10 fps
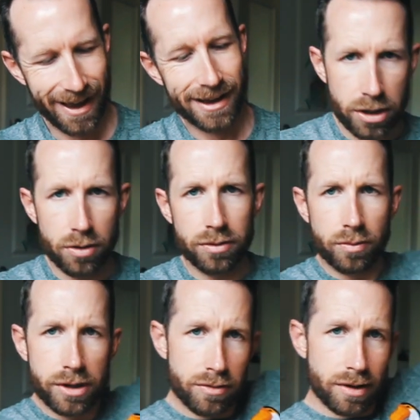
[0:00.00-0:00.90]
When you
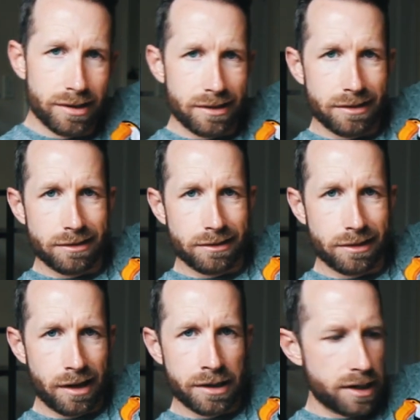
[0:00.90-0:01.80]

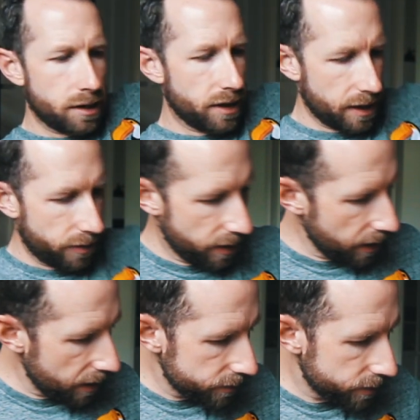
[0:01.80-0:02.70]
unclick
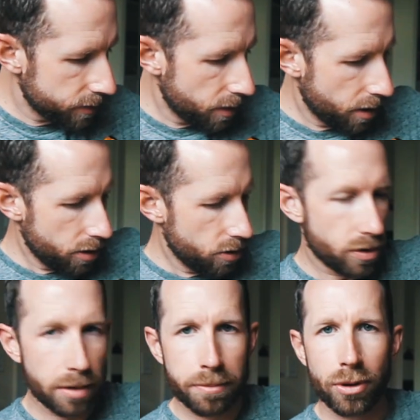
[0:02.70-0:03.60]
these,
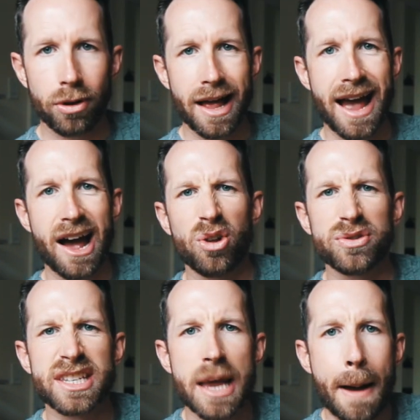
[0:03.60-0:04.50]
you can pull out